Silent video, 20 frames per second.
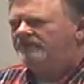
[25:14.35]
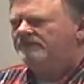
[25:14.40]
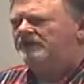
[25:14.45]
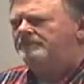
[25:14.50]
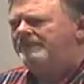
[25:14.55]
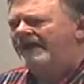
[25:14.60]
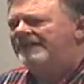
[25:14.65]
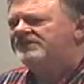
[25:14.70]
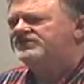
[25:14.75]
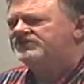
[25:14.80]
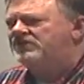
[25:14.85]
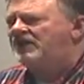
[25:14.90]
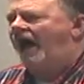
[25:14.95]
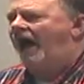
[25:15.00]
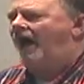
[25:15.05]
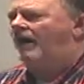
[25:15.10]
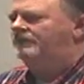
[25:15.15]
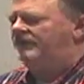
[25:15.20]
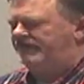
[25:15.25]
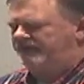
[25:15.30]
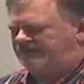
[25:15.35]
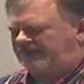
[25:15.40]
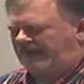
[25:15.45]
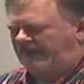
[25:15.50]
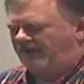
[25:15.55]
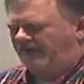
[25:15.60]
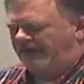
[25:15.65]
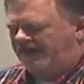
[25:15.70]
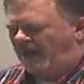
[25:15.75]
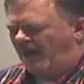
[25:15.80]
the best
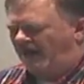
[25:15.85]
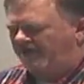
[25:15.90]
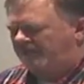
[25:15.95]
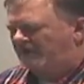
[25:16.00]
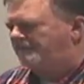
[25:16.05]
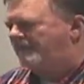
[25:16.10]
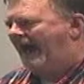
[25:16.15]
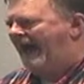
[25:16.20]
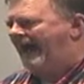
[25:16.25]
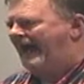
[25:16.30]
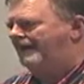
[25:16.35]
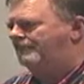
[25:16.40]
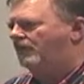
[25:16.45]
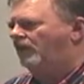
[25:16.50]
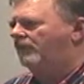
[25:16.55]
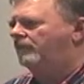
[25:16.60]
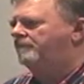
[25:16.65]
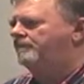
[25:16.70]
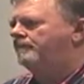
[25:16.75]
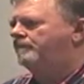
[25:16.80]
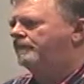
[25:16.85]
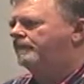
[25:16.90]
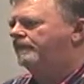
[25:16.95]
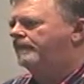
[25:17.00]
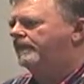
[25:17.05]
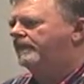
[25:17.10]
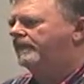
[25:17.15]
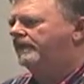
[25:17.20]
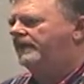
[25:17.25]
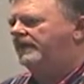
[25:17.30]
commentary on the Bible
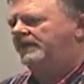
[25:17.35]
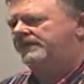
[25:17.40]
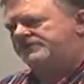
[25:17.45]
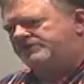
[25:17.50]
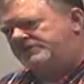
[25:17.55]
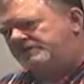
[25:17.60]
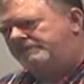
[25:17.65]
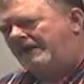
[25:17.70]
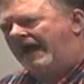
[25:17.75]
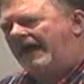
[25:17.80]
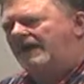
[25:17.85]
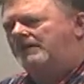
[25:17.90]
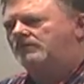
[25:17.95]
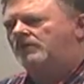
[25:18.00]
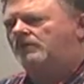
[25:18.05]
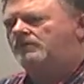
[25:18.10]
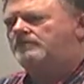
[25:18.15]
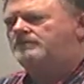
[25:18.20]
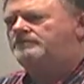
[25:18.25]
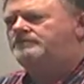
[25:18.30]
is the Bible.